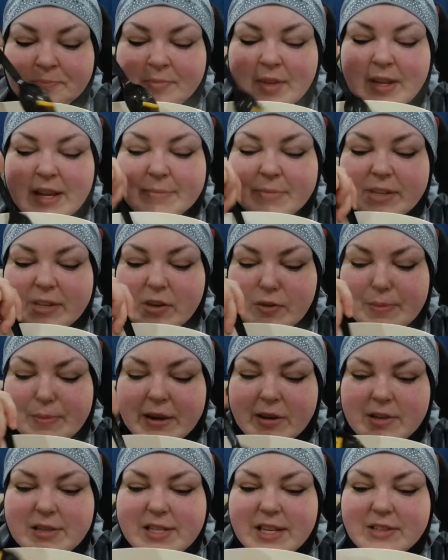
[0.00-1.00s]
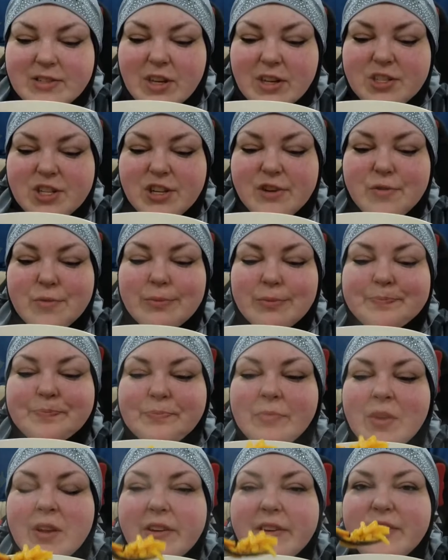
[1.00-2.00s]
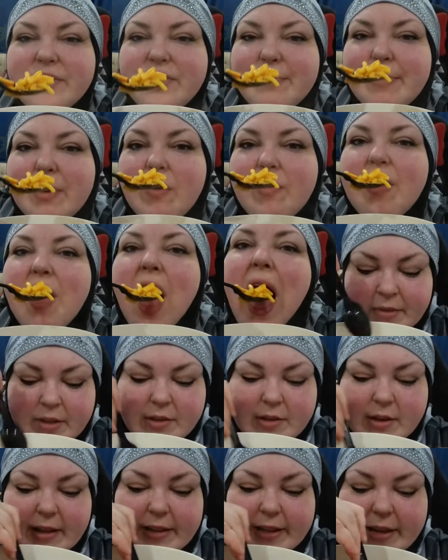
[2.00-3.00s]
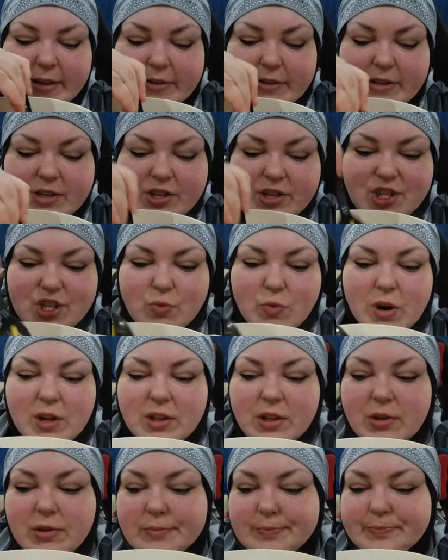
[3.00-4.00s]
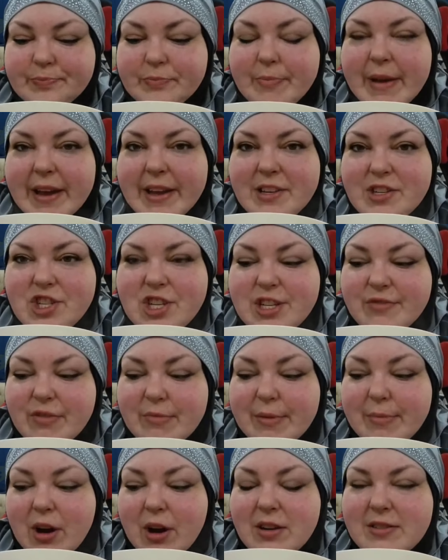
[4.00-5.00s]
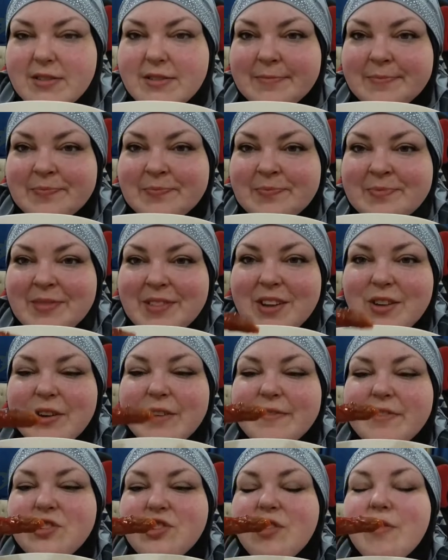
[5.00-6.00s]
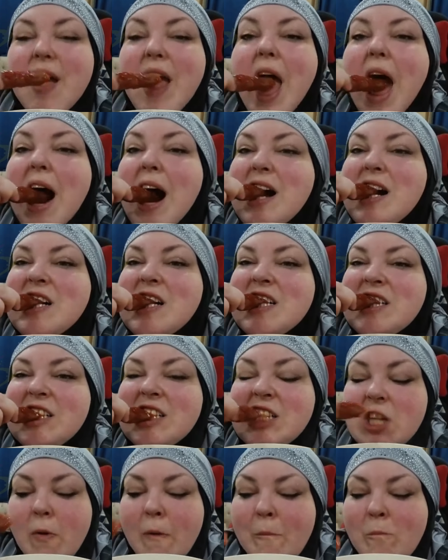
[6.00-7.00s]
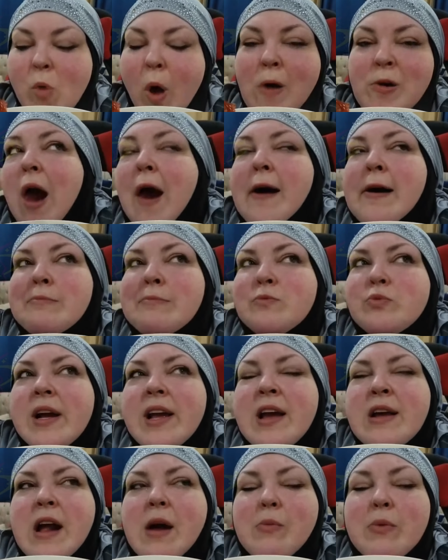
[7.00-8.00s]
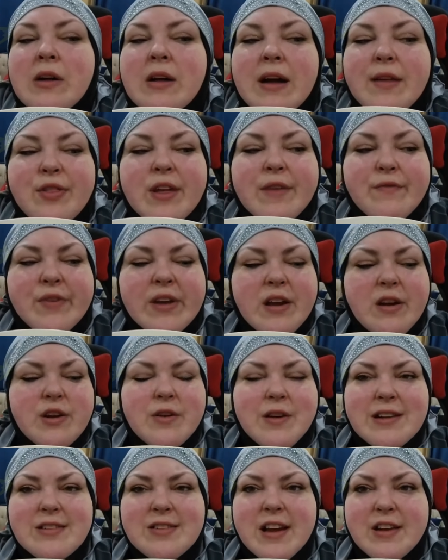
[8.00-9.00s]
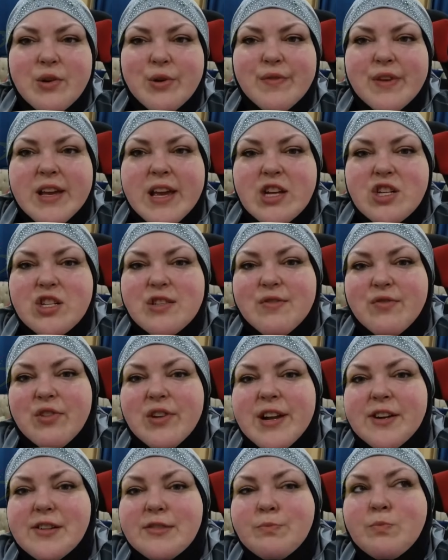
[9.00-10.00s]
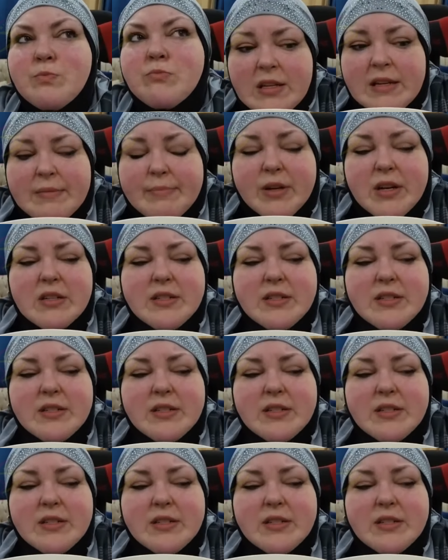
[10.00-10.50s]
Yeah, I'm gonna go back on TikTok too. I'm gonna do both. I like how you can just swallow mac and cheese from the box. You don't have to chew it. Um, what can I, well, I figure you guys get notifications for here, but